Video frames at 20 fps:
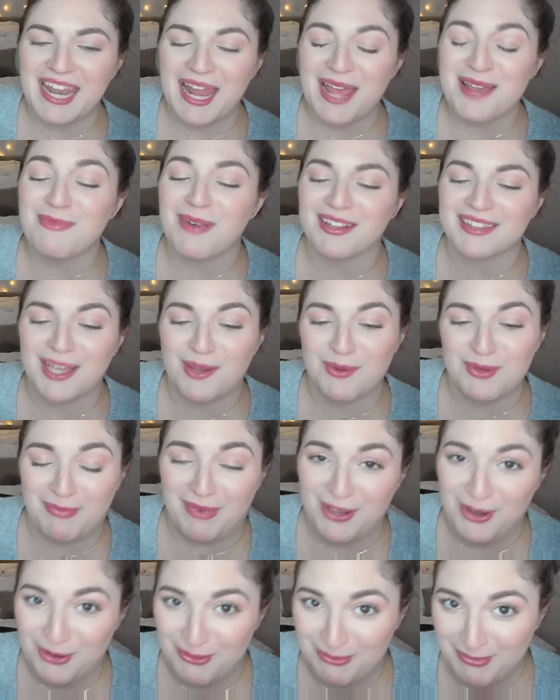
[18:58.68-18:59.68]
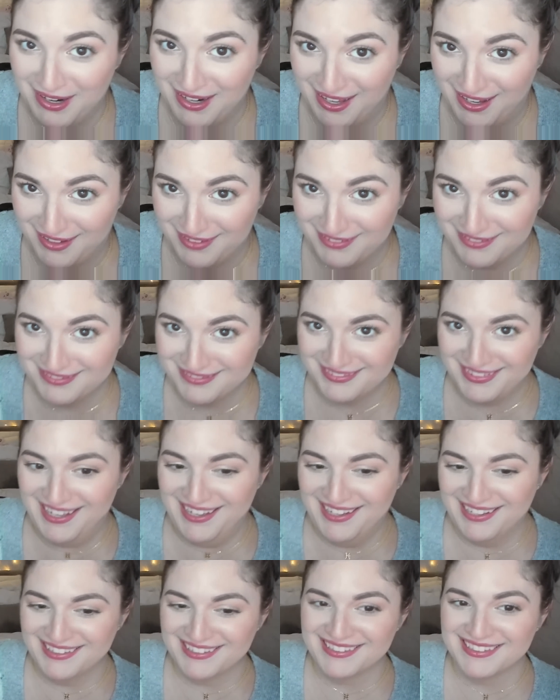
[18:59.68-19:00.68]
I bought that with my own money.
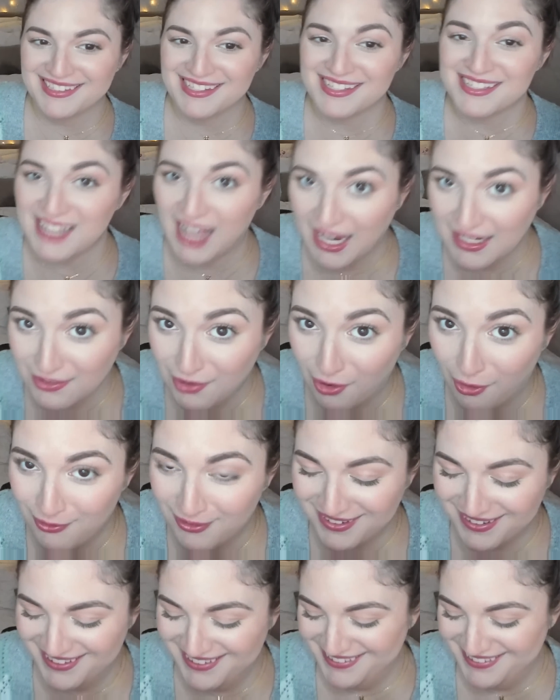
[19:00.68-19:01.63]
Side note.